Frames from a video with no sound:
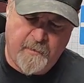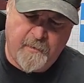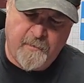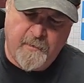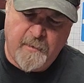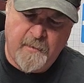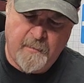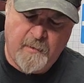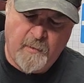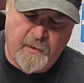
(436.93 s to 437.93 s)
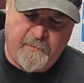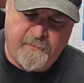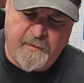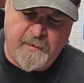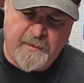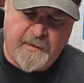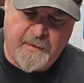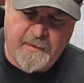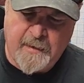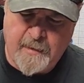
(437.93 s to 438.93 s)
So, but when I feel it
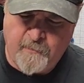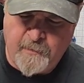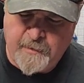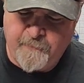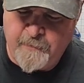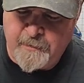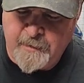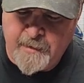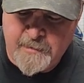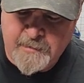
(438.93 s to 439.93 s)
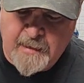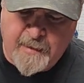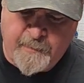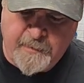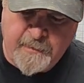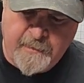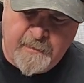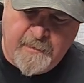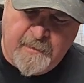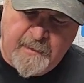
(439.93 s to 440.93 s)
like that, when I feel it kind of stopping,
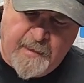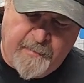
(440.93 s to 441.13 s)
I'm